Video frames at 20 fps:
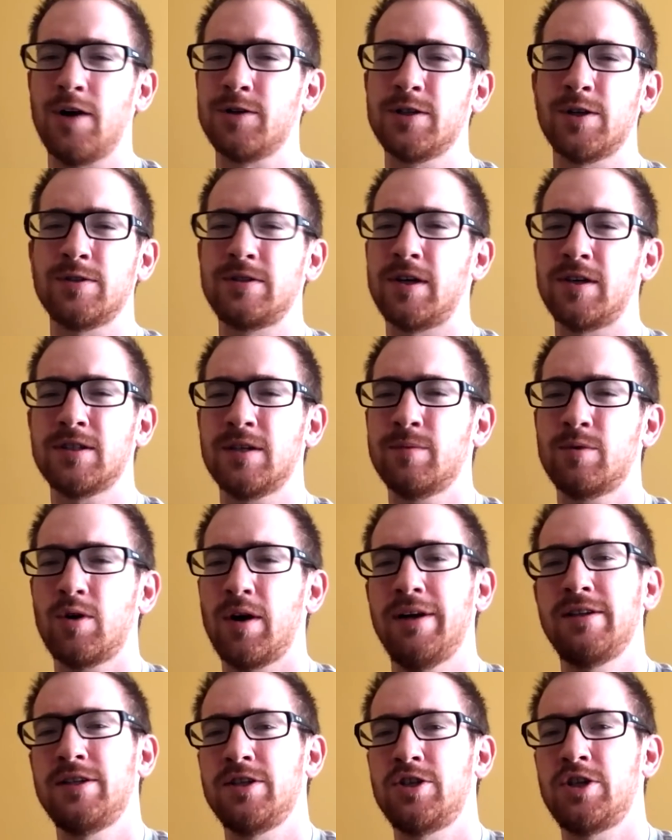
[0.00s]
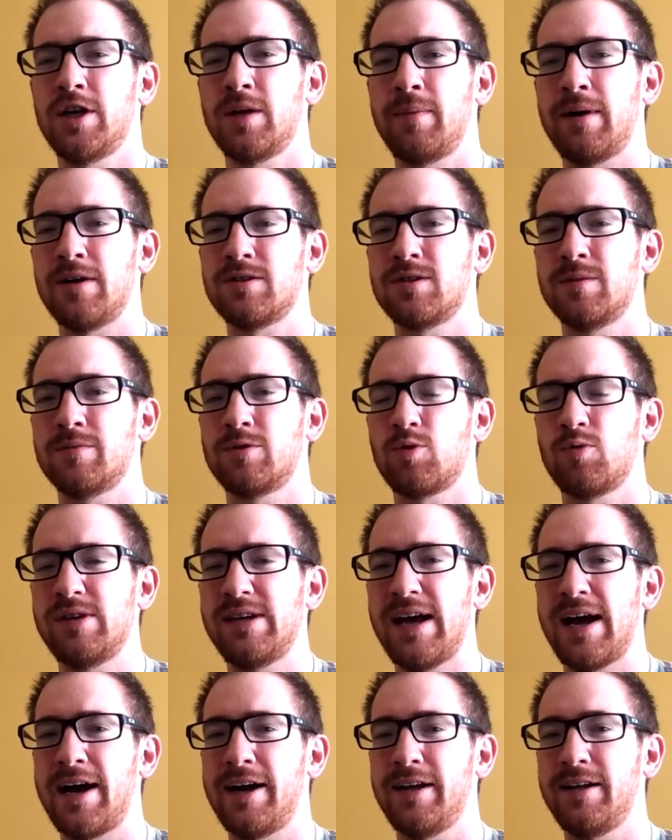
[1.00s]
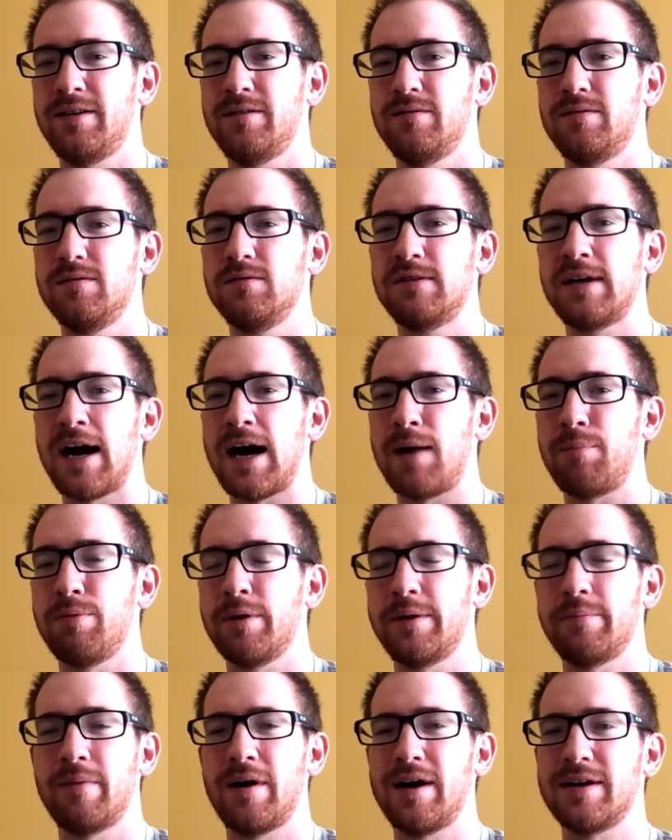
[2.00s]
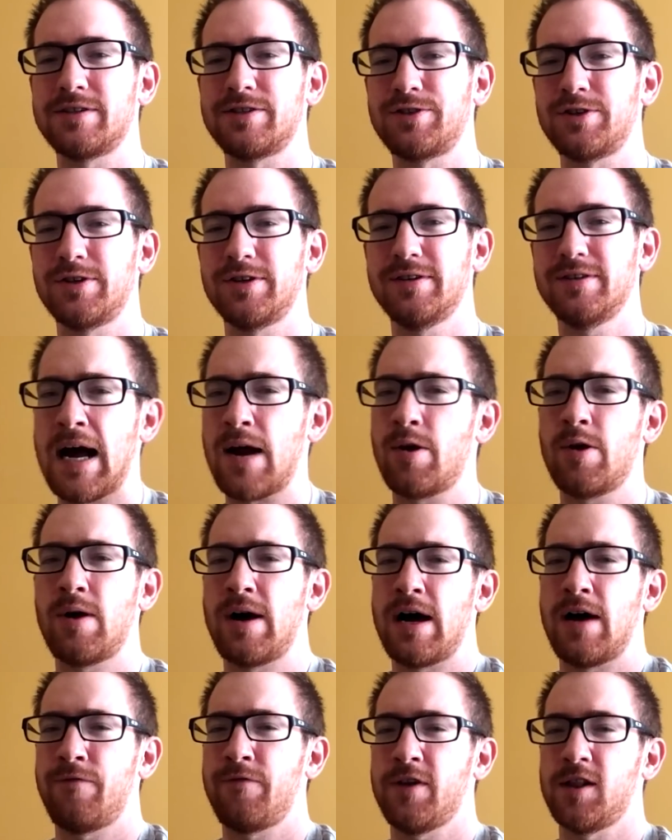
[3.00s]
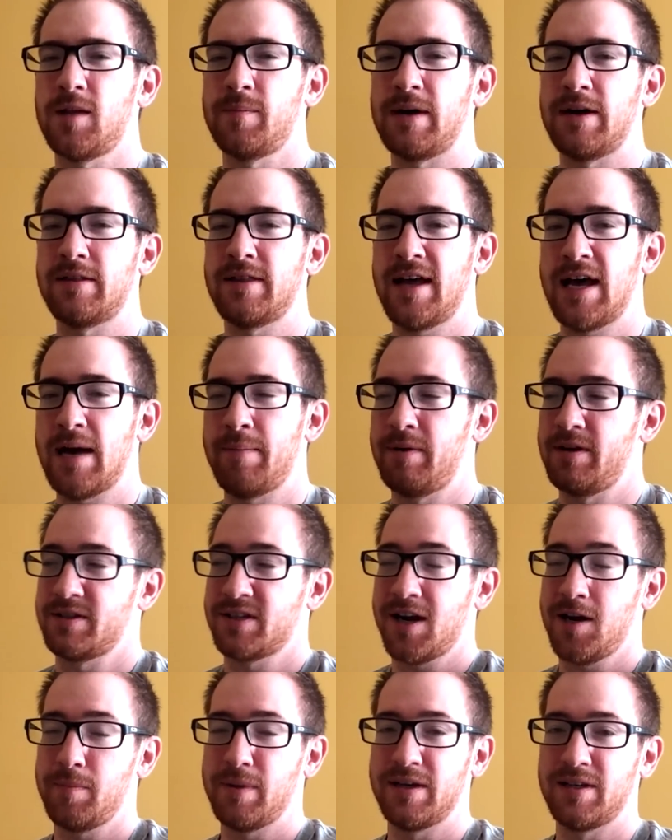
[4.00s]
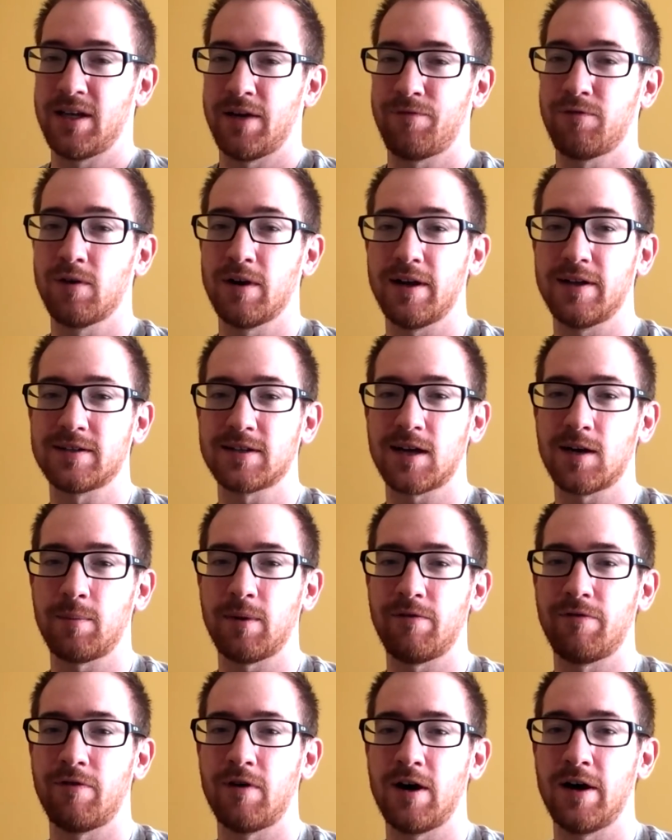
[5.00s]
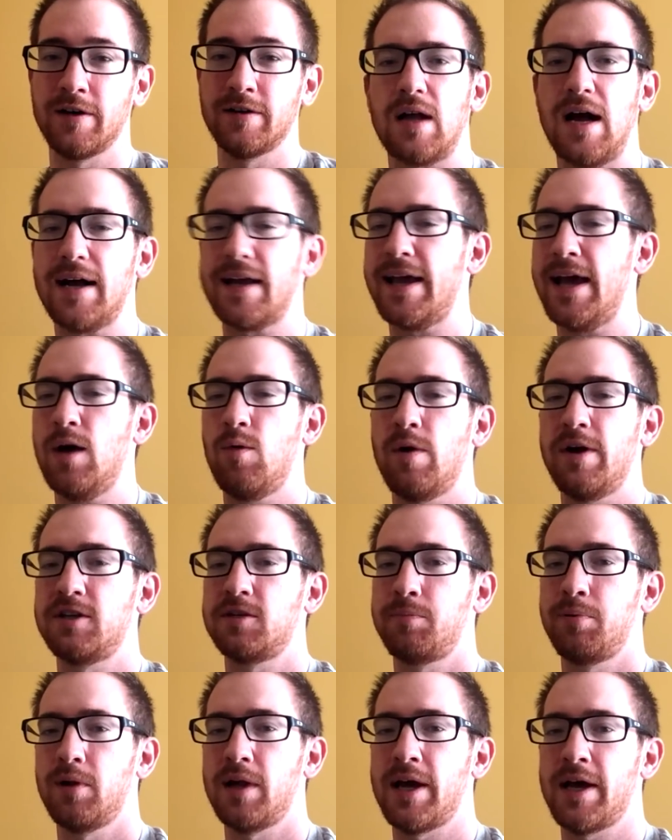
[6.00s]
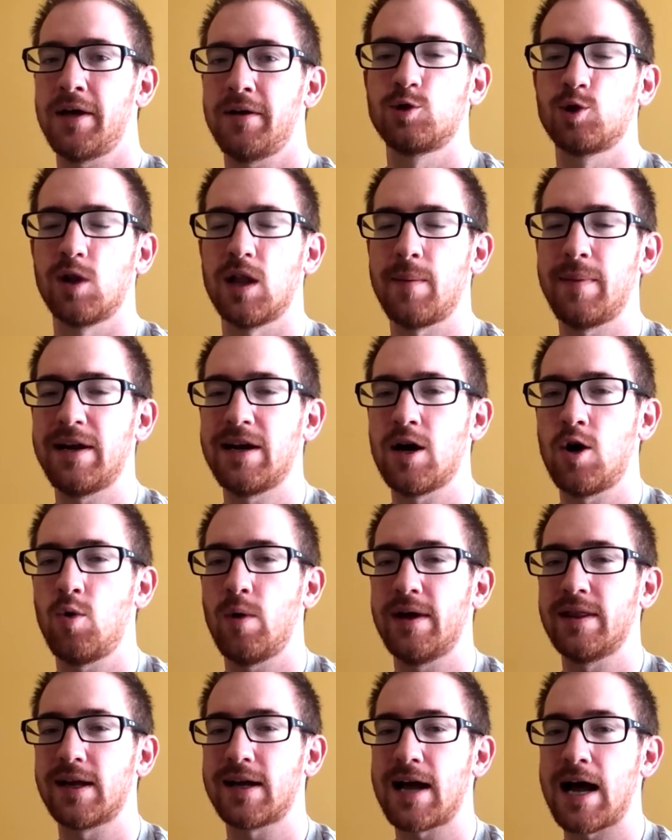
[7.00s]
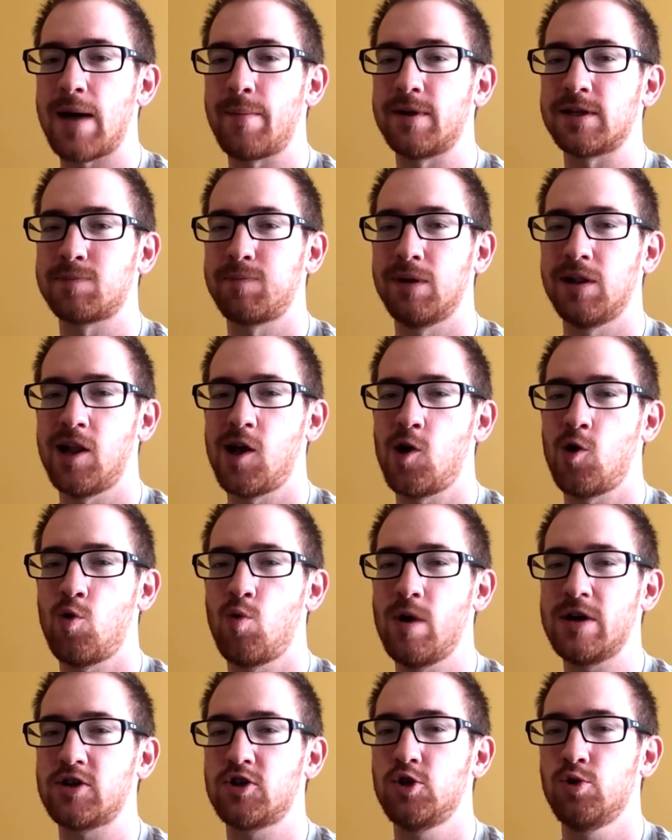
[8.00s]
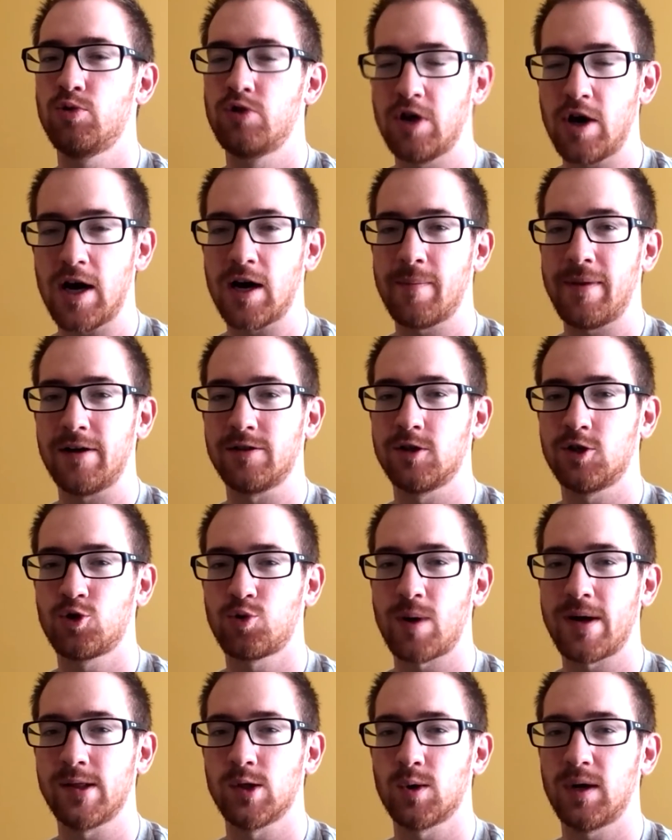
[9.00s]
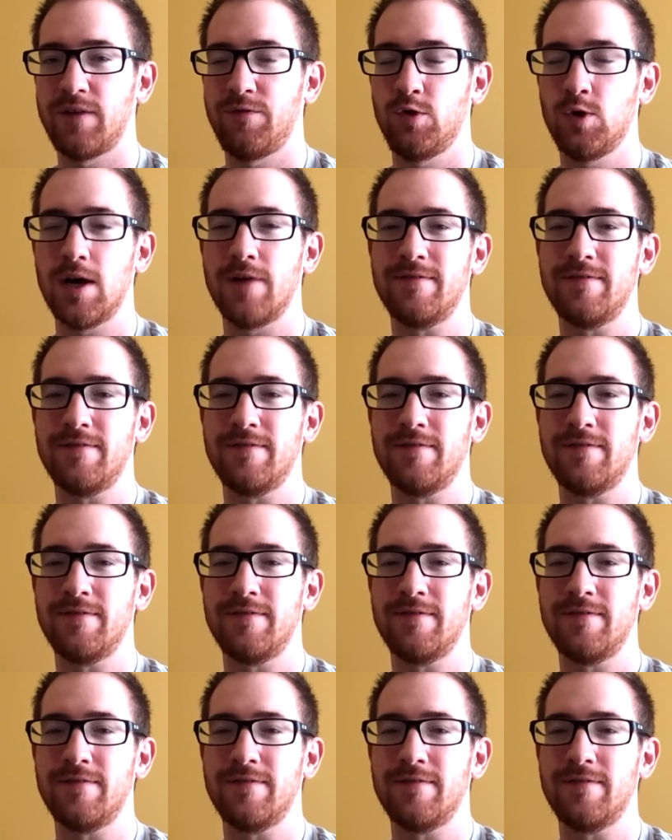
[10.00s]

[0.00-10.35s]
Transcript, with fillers: also saw some crazy shit about some three-headed goblin monster. I don't know how I feel about that, but it's gonna be different. It's gonna be fun. I can't wait to play it. So let me know in the comments below what you thought about the trailer if you